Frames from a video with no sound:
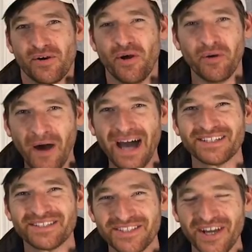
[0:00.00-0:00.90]

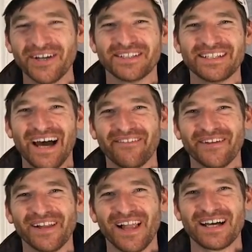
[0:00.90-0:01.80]
I sure did not
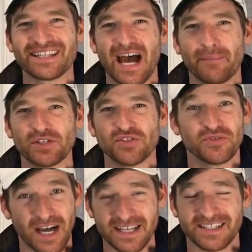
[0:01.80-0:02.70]
realize how much
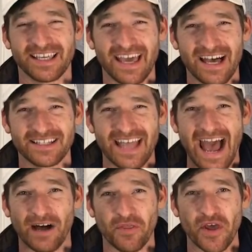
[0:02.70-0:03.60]
you guys and gals
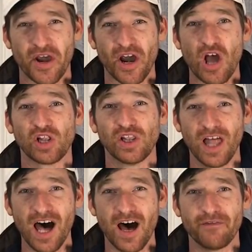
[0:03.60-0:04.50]
out there
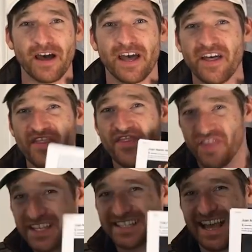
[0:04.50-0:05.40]
love
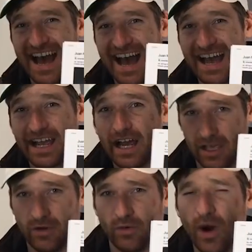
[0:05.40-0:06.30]
this guy.
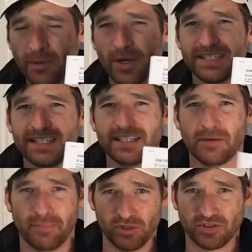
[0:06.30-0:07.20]
Juan Martín
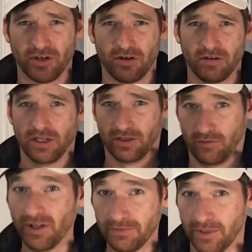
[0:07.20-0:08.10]
Del Potro.
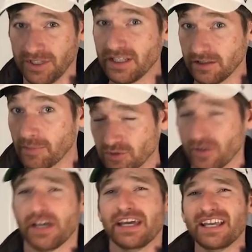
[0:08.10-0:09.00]
Juan Martín Del
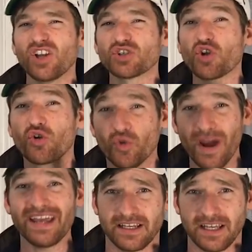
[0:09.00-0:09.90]
Potro. He looked
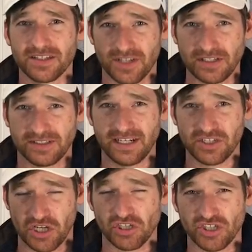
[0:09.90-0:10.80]
great against a
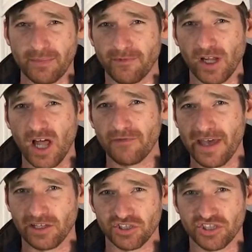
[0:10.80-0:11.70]
Denis
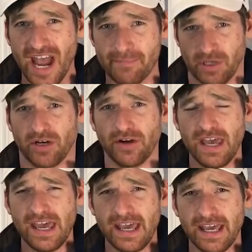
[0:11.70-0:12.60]
Shapovalov El Chapo.
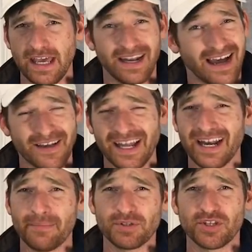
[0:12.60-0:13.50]
And I get
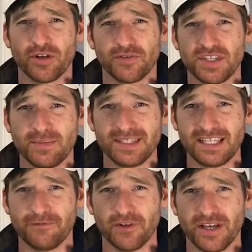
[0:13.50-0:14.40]
an episode of
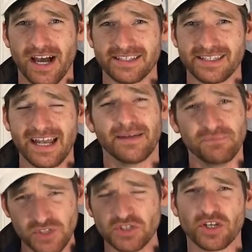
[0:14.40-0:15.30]
CBT for you guys today.
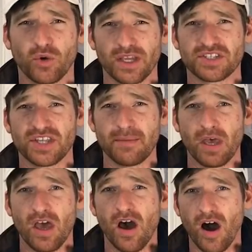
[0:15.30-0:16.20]
Just a quick sip
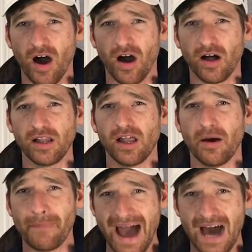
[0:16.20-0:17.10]
all
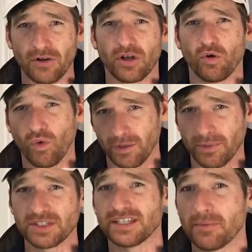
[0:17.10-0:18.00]
about Juan
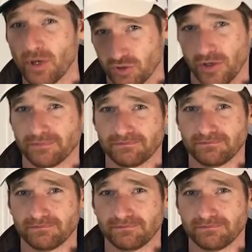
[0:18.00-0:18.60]
Martín Del Potro.